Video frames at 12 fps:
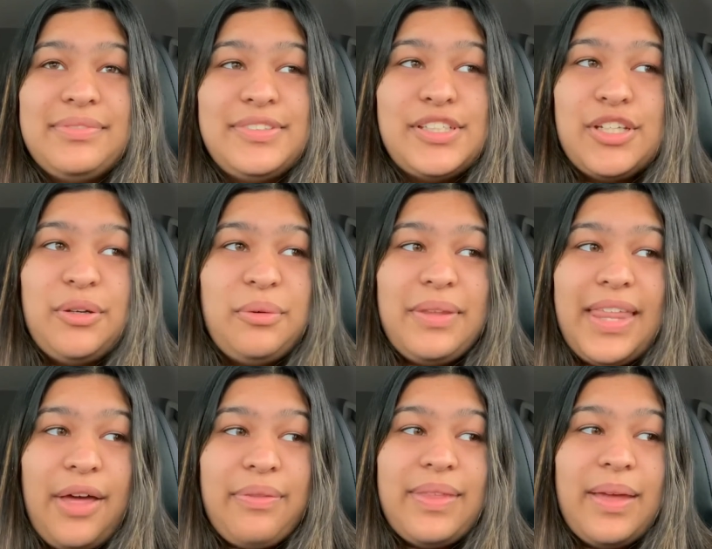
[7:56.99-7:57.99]
do
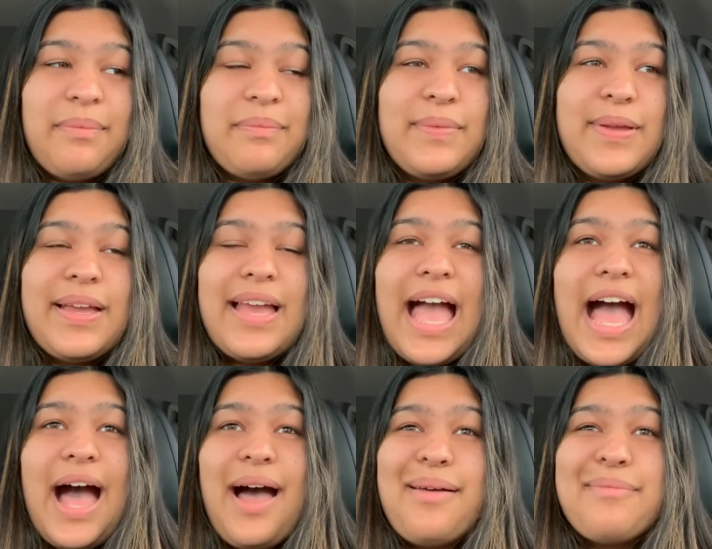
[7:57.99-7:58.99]
without them.
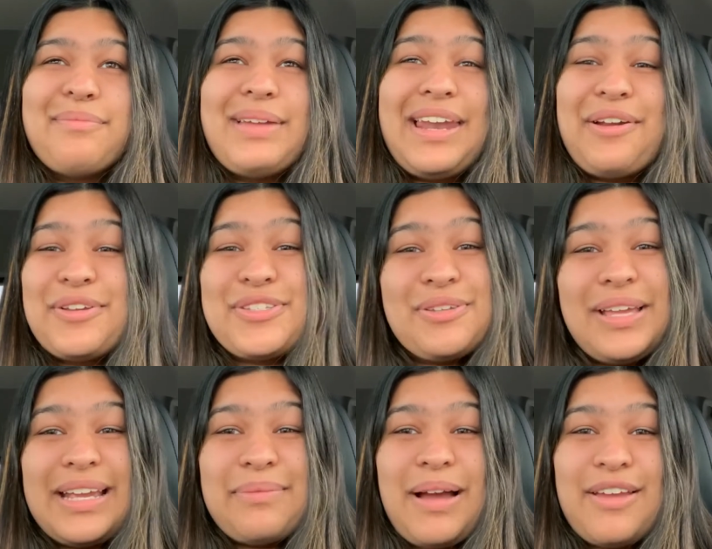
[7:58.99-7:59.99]
And also
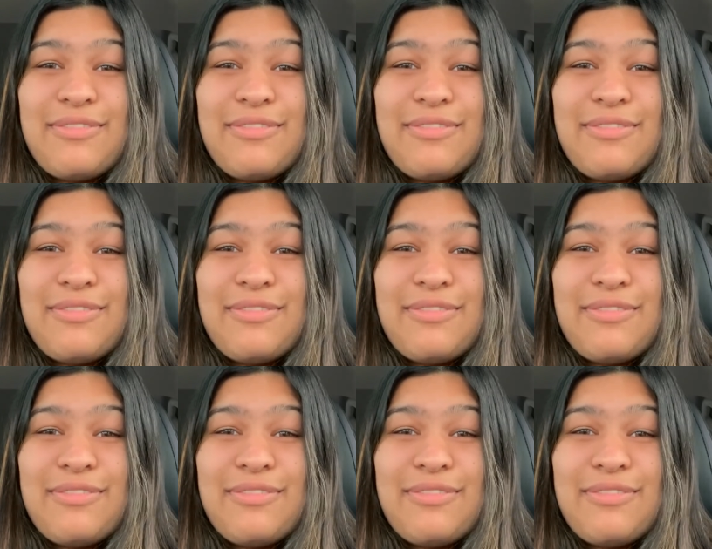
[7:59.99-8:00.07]
like my